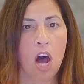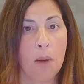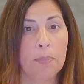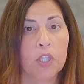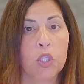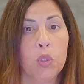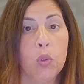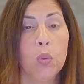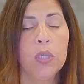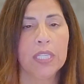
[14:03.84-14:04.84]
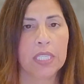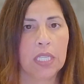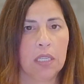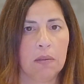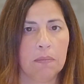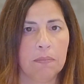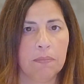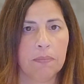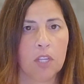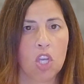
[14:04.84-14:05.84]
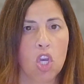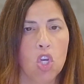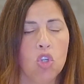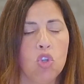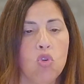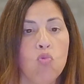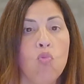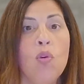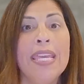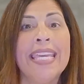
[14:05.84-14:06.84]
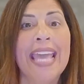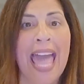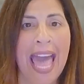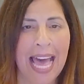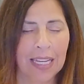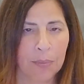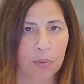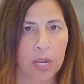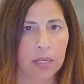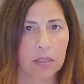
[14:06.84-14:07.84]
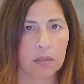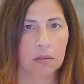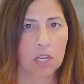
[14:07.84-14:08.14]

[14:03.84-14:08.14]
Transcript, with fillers: opportunity to recalibrate